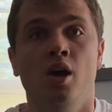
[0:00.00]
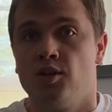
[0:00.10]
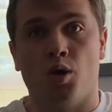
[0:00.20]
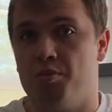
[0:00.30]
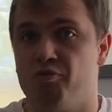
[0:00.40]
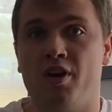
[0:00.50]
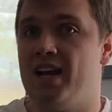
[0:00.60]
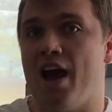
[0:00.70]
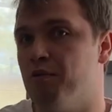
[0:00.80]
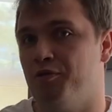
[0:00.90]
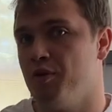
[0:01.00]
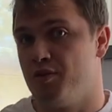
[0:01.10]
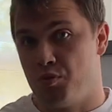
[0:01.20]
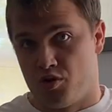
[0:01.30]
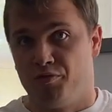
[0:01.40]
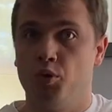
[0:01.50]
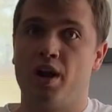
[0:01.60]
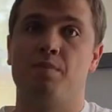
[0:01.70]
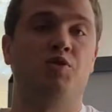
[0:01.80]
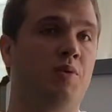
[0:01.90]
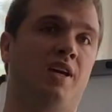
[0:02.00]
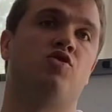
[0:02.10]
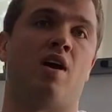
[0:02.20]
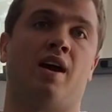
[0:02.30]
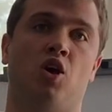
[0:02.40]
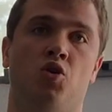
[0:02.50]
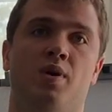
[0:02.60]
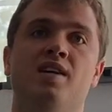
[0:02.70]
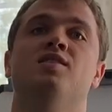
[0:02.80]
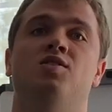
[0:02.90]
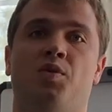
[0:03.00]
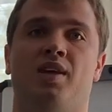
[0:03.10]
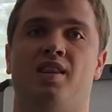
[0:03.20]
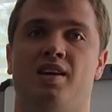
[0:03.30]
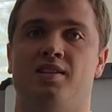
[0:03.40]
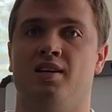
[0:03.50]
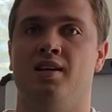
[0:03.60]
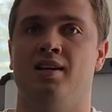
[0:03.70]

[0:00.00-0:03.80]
So it'd be really helpful if you put your full name so we can track who is doing these.